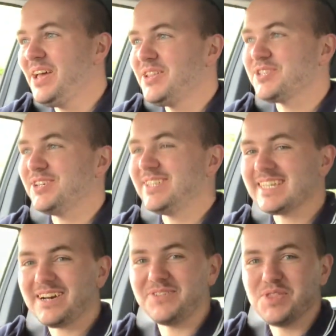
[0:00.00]
turns
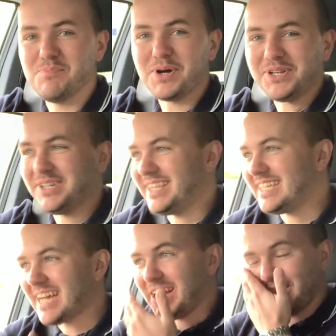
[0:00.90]
out the body on this
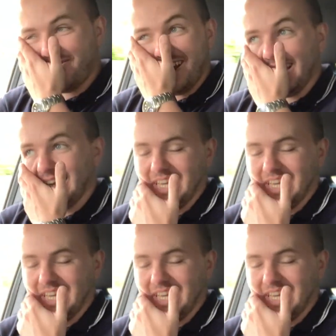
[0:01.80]
i3,